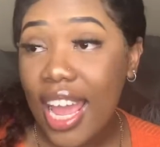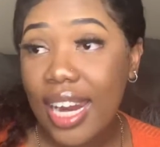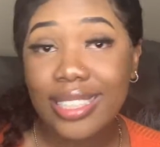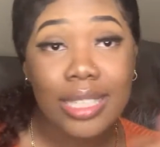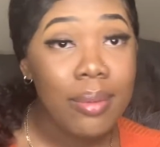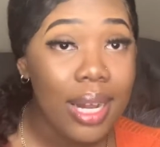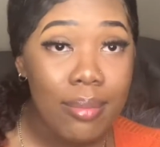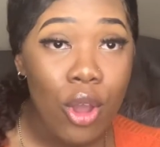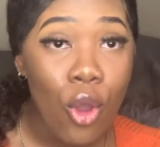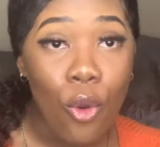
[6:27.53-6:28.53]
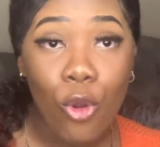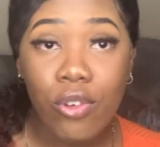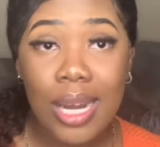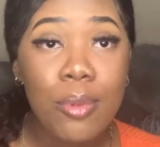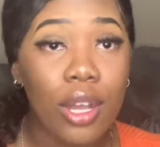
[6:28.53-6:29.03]
And then some of them will
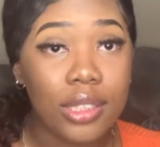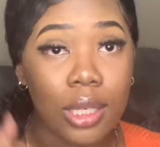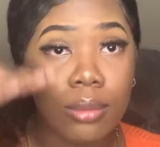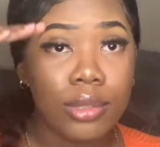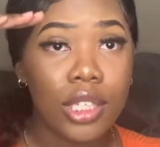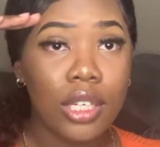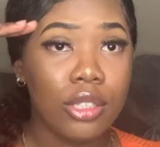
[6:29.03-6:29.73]
really be on some,